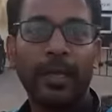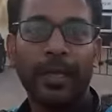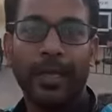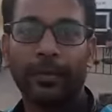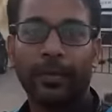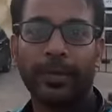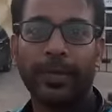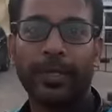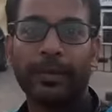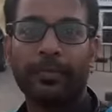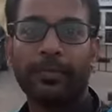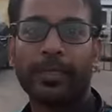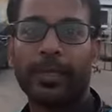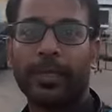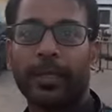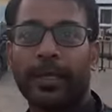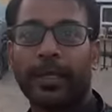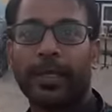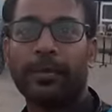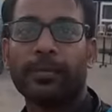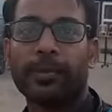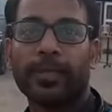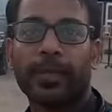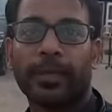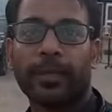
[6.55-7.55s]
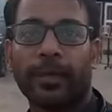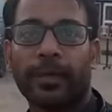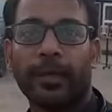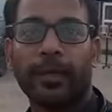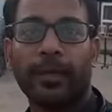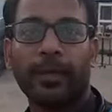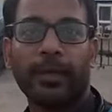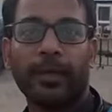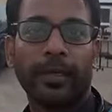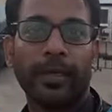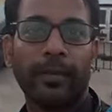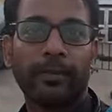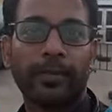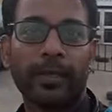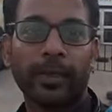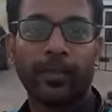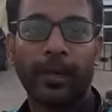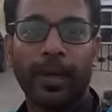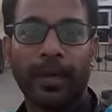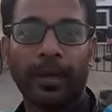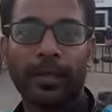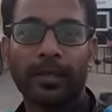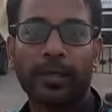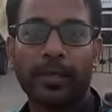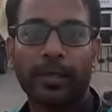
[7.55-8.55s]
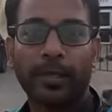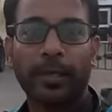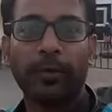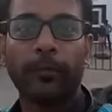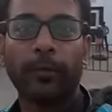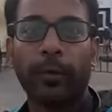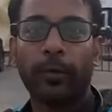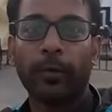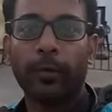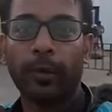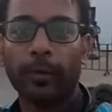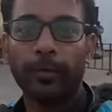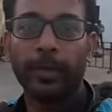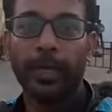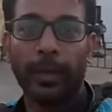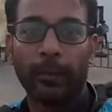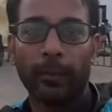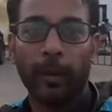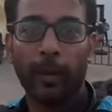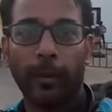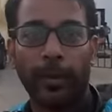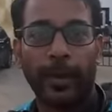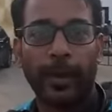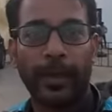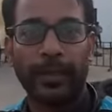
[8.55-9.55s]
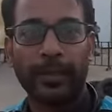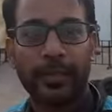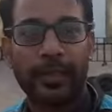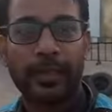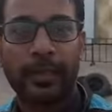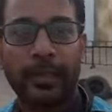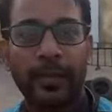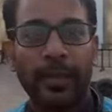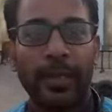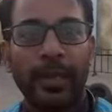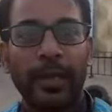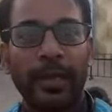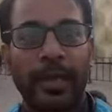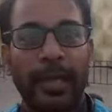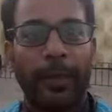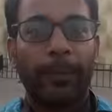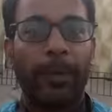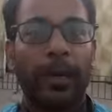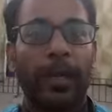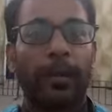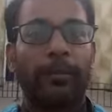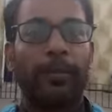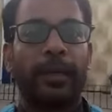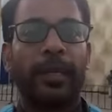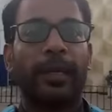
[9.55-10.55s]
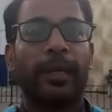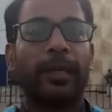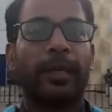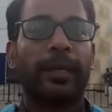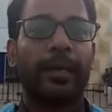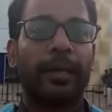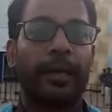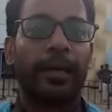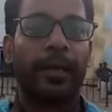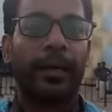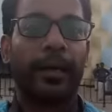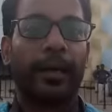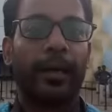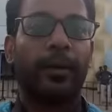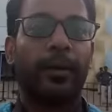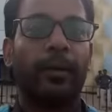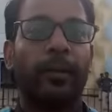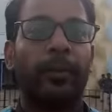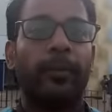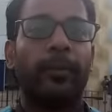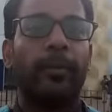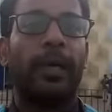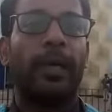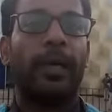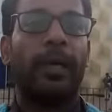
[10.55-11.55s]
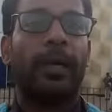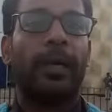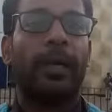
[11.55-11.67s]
Event MC, MC Trainer, MC Manager and the founder of the above brands. Now we are in